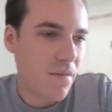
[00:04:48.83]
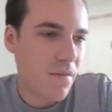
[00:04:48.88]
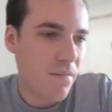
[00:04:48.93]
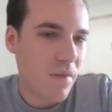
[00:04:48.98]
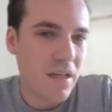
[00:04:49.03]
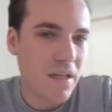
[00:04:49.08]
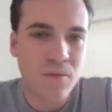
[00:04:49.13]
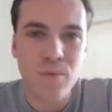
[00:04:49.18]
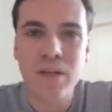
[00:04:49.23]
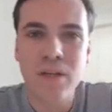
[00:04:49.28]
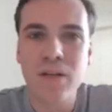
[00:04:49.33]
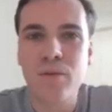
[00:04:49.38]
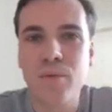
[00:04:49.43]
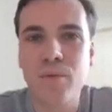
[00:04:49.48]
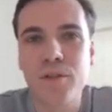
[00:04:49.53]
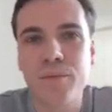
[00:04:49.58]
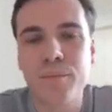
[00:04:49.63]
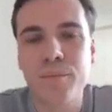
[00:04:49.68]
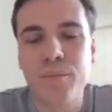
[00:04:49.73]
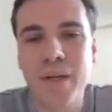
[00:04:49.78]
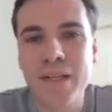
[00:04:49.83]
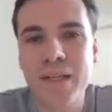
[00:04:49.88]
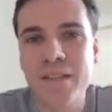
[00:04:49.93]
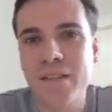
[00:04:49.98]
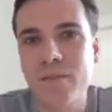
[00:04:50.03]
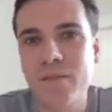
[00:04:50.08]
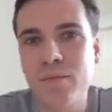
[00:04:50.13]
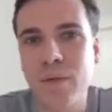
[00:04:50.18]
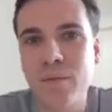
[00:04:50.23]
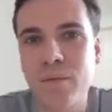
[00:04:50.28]
But in real world
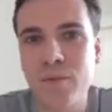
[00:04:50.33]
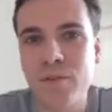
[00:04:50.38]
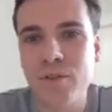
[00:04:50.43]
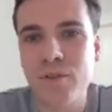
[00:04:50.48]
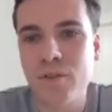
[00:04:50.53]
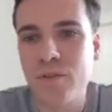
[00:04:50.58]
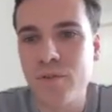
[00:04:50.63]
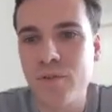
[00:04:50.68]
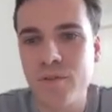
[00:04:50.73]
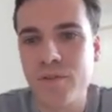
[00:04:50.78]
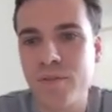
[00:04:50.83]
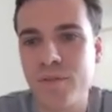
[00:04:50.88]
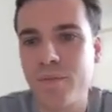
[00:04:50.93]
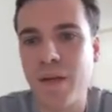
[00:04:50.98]
practice, we would use